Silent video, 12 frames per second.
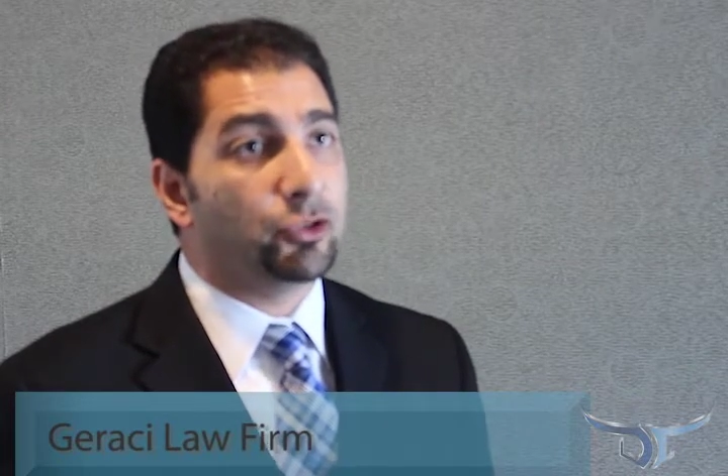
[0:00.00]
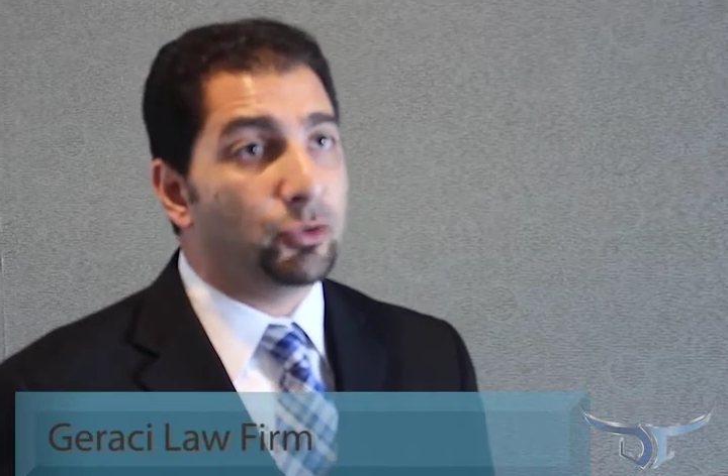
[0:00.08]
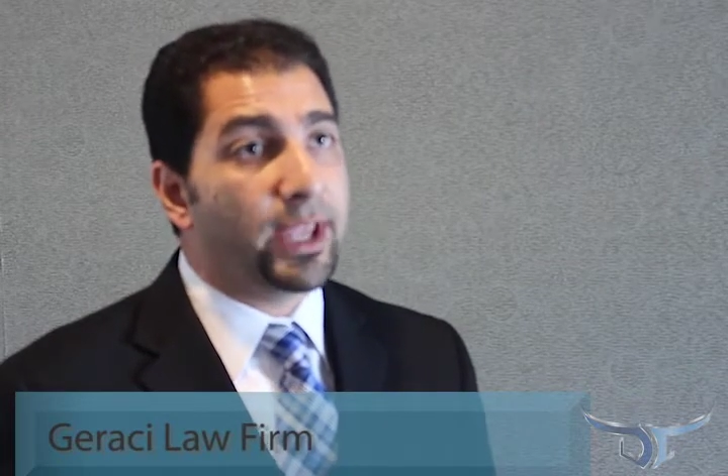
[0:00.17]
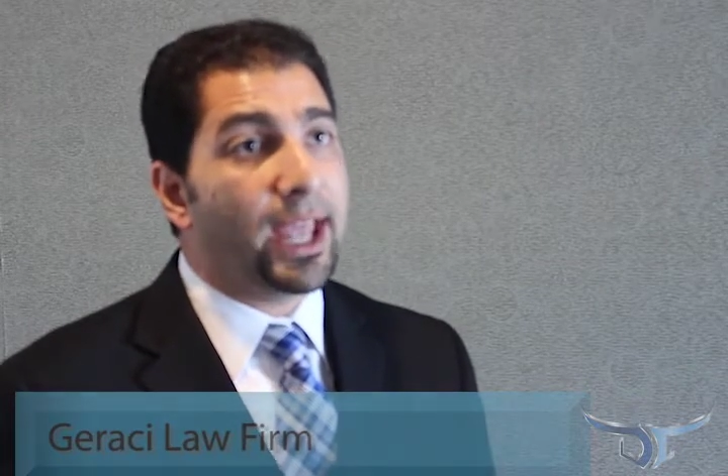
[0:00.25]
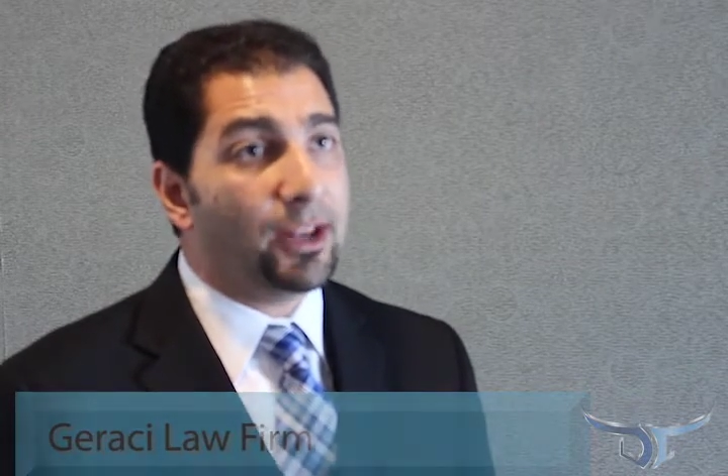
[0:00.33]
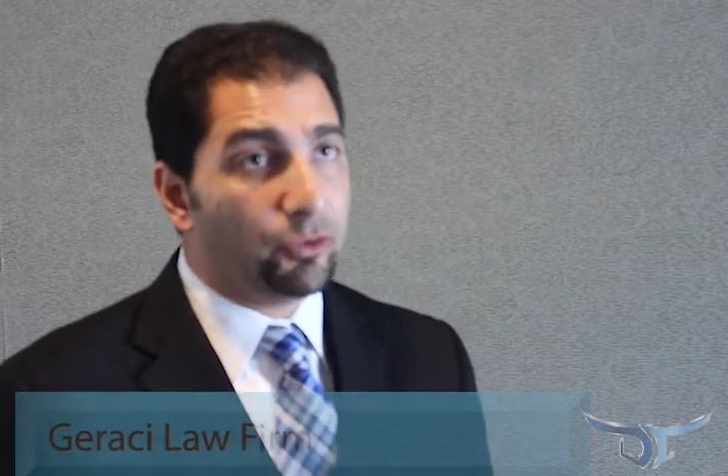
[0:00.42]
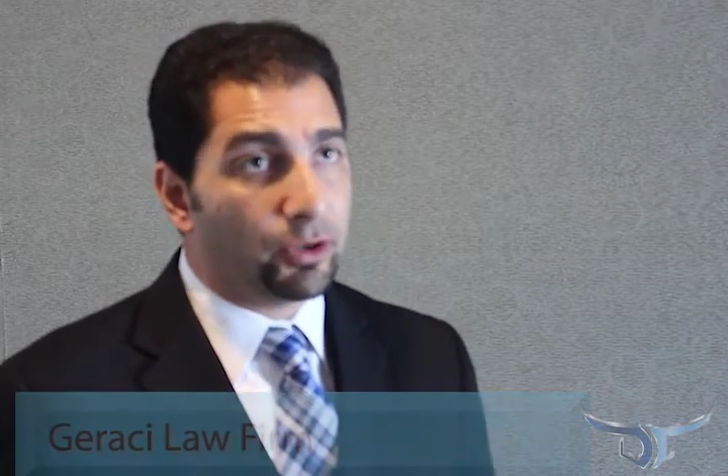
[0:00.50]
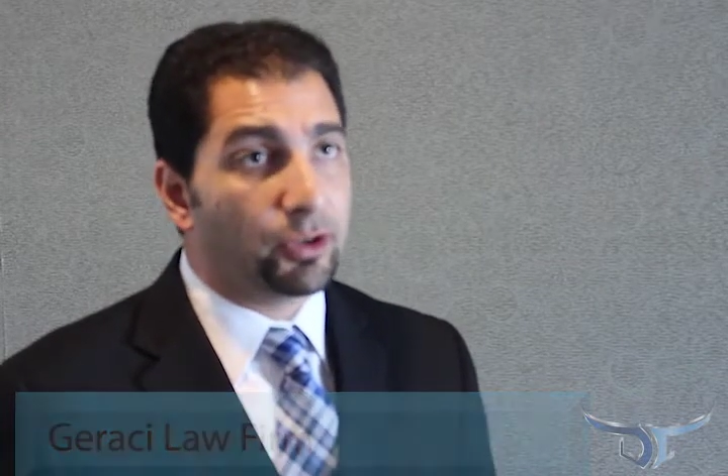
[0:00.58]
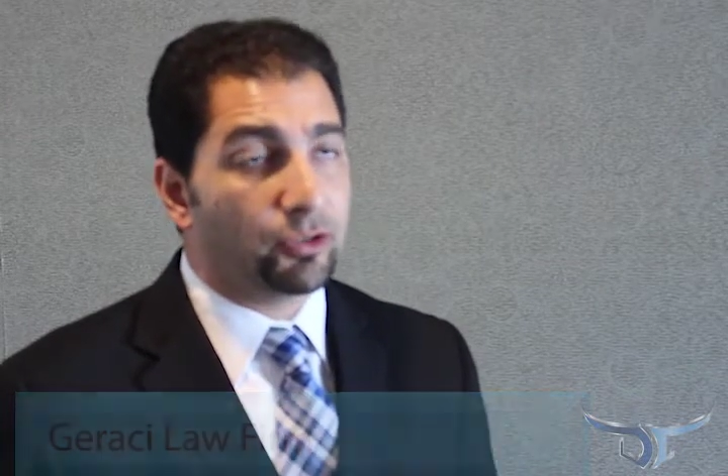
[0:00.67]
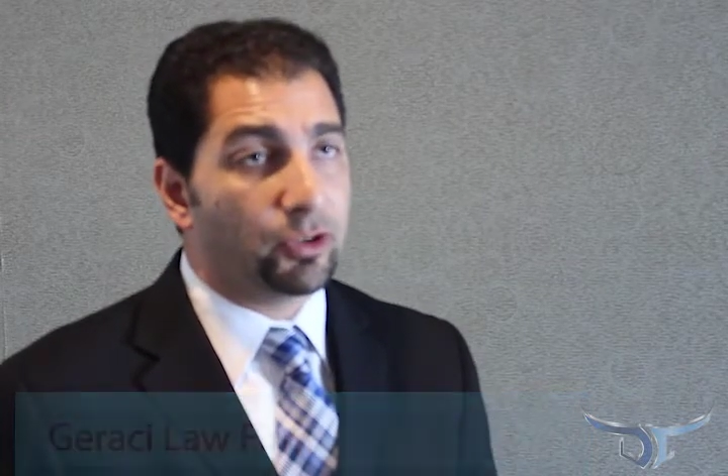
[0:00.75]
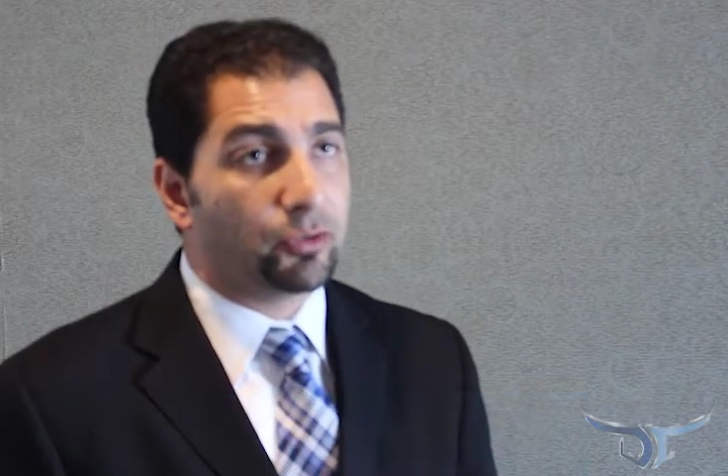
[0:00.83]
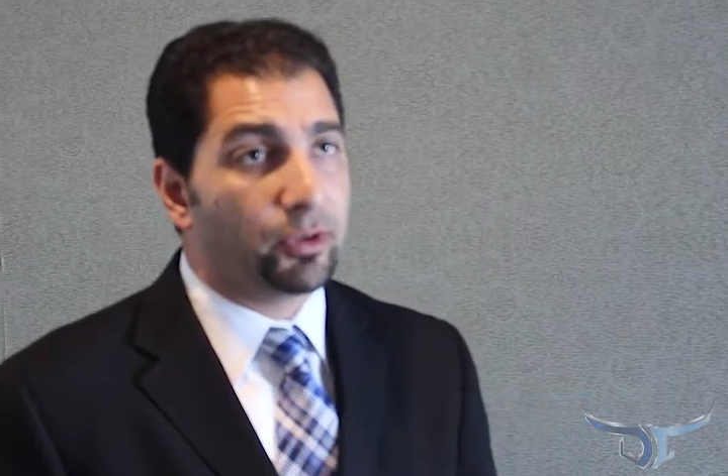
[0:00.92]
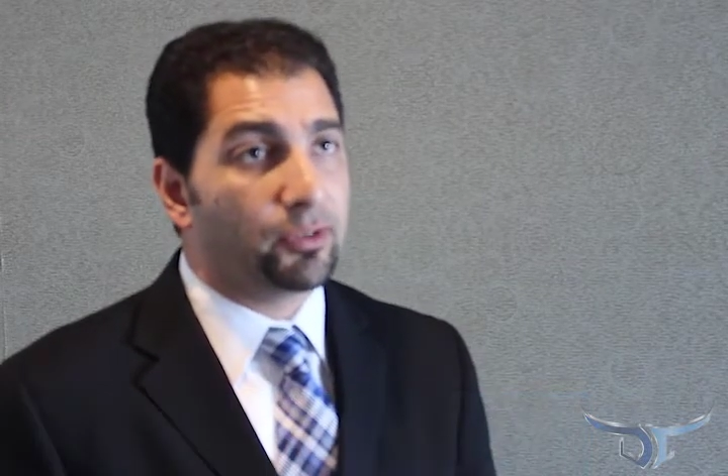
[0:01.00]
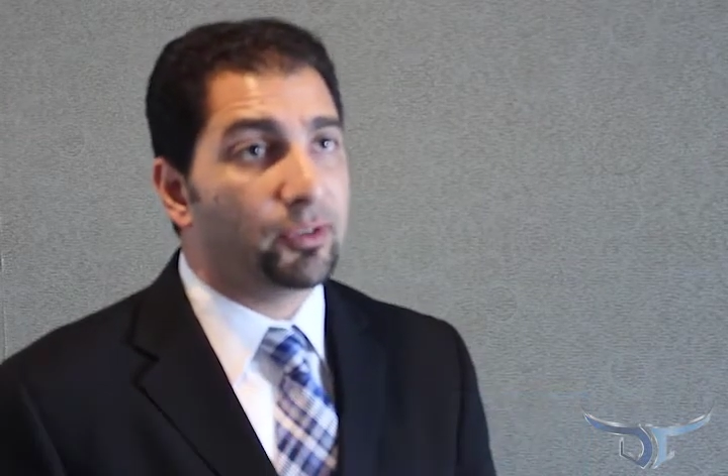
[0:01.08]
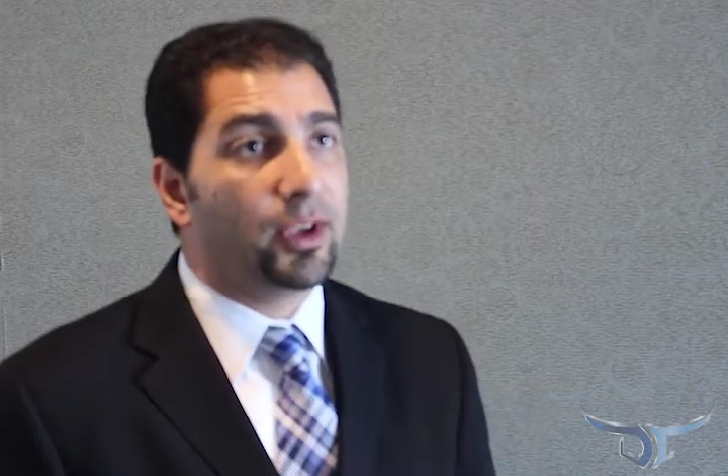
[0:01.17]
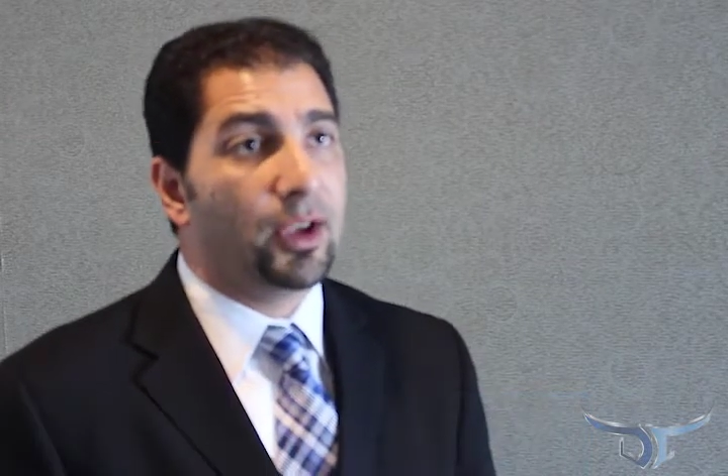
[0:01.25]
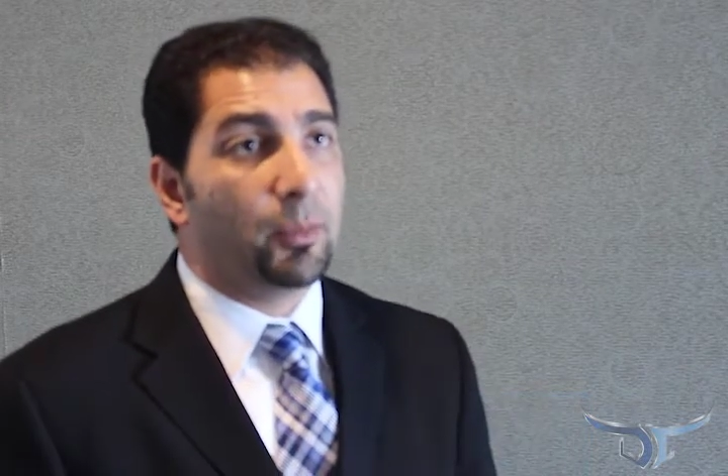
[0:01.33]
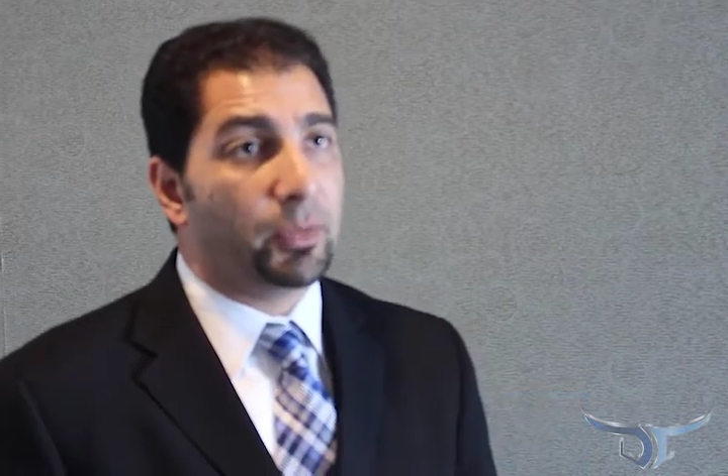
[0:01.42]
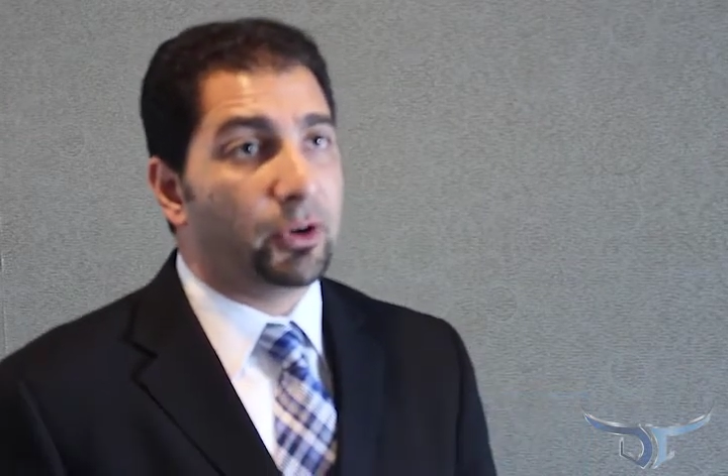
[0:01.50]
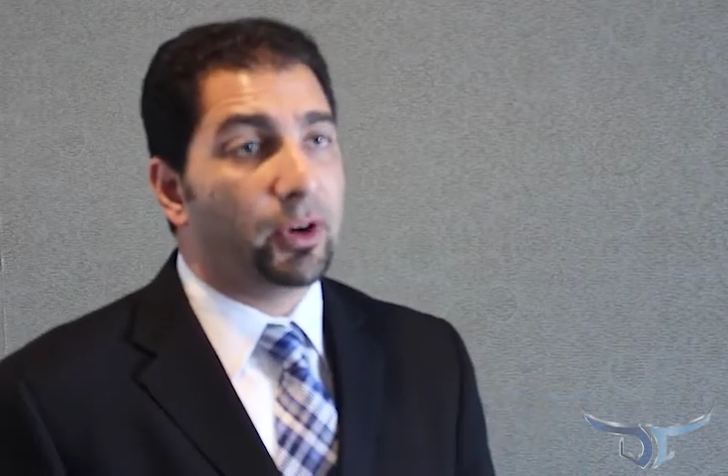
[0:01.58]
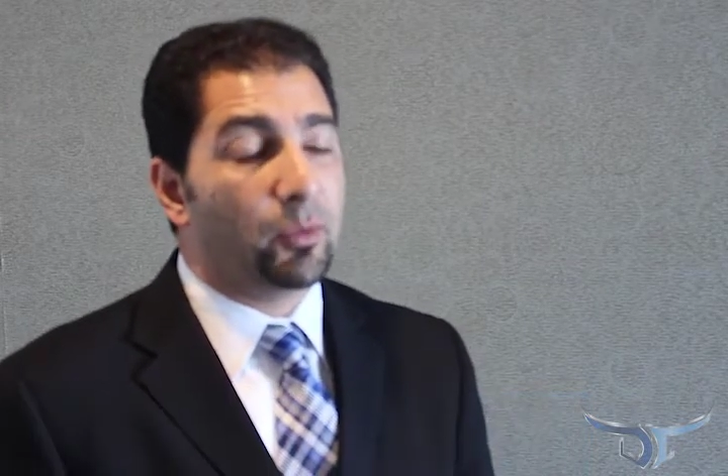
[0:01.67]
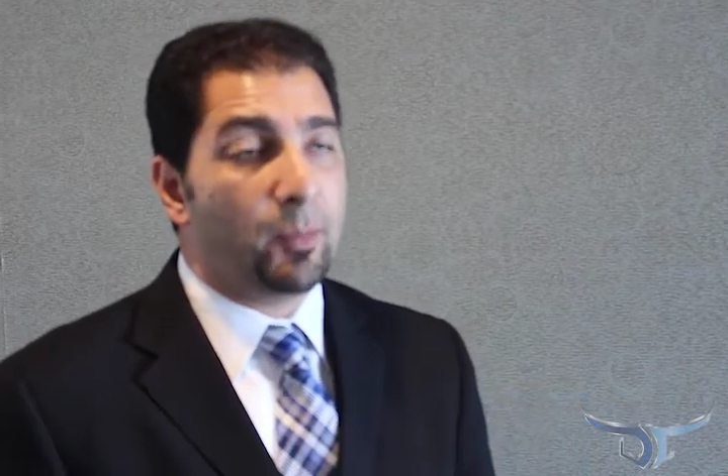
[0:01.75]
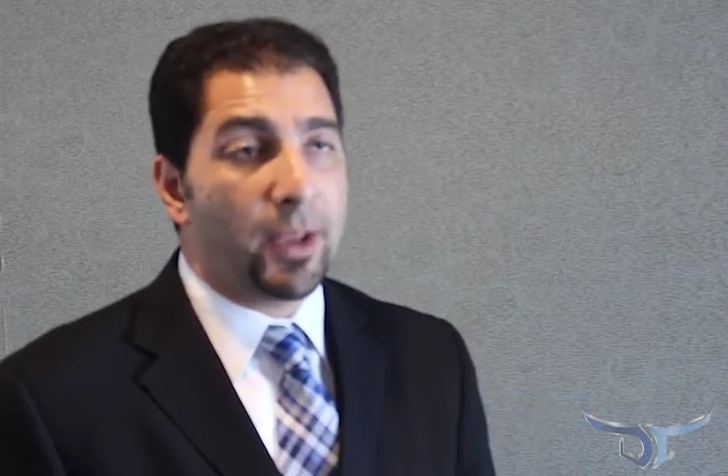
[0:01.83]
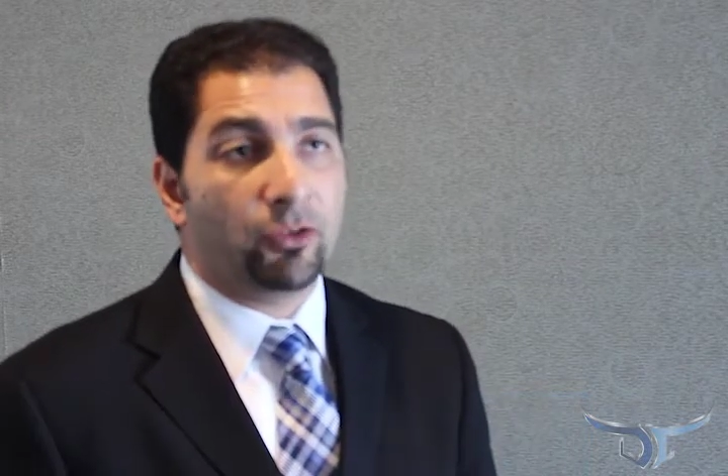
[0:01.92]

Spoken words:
you can charge interest, but you're going to